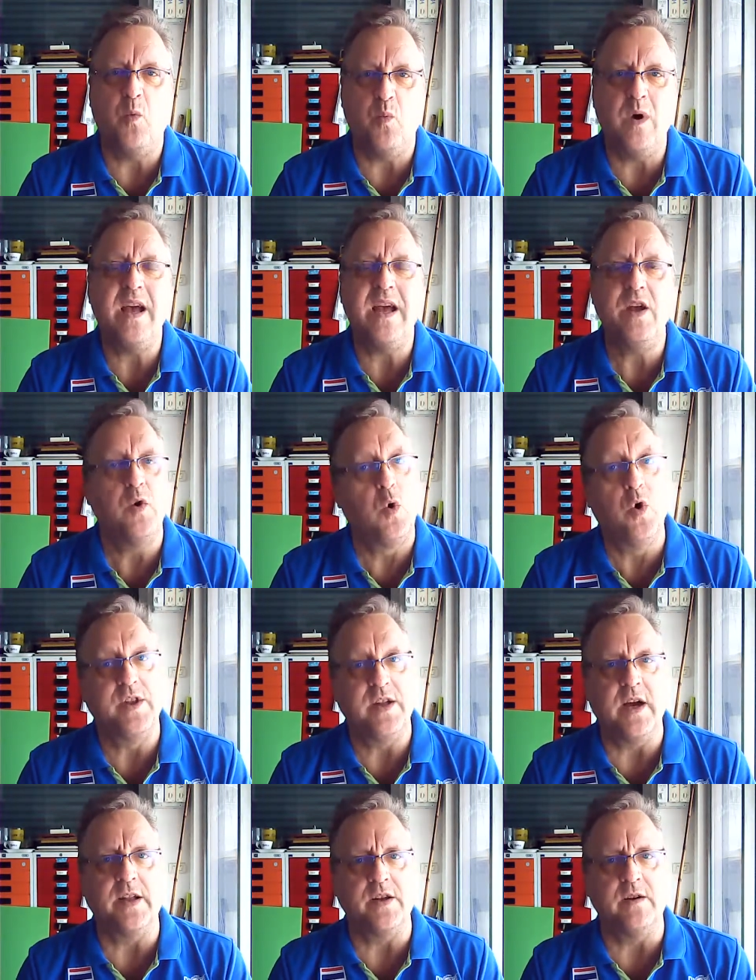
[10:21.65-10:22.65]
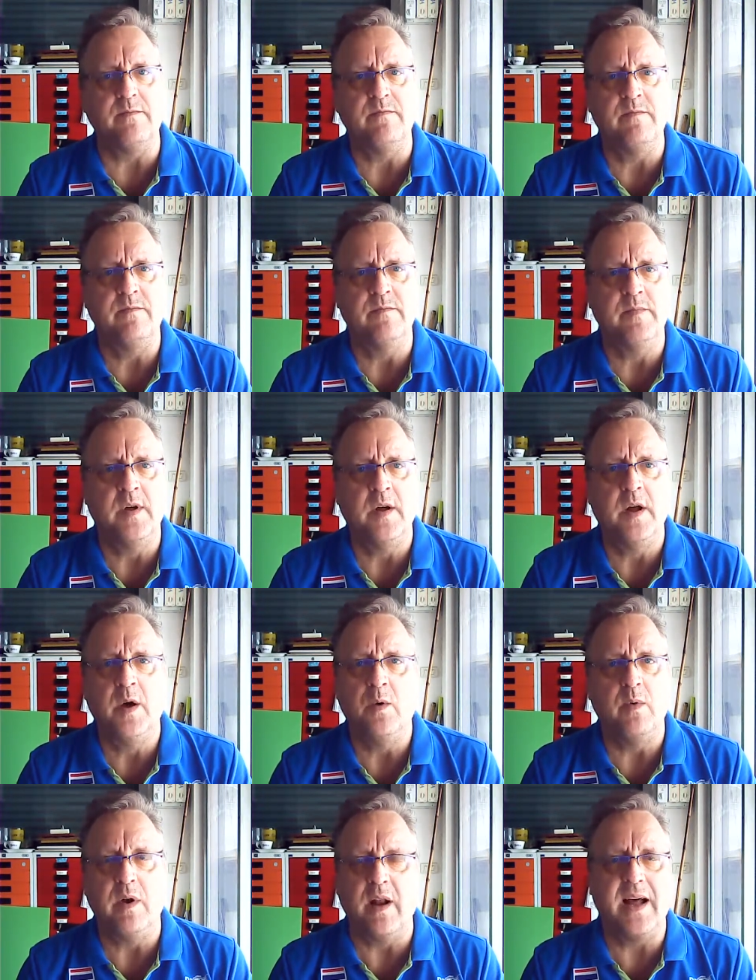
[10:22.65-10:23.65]
way or the other.
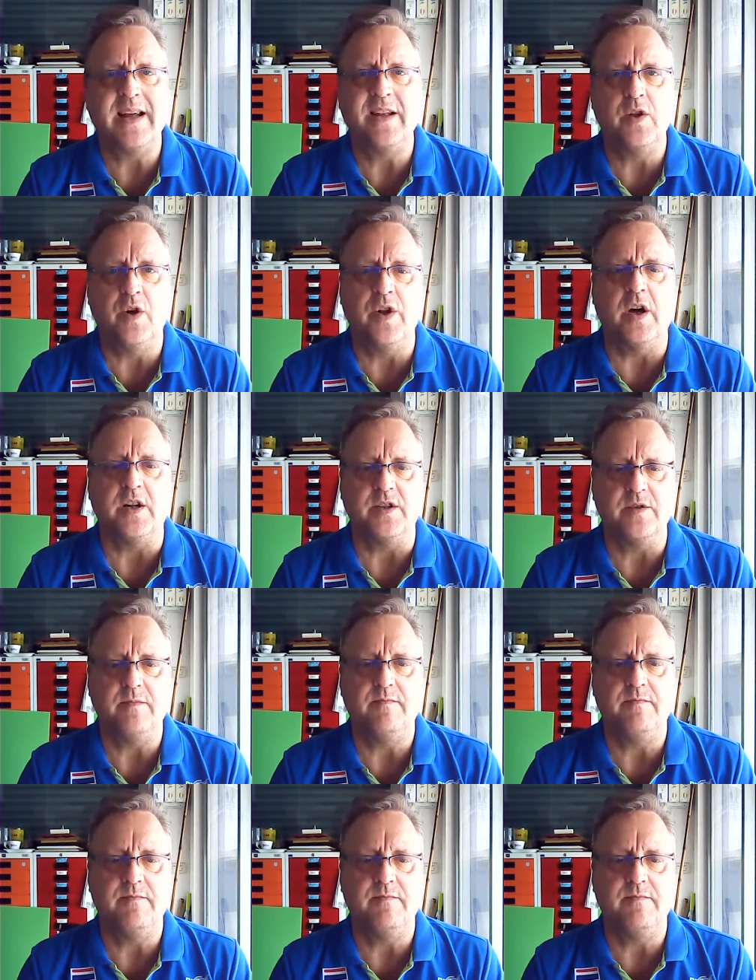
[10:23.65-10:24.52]
We like it or not.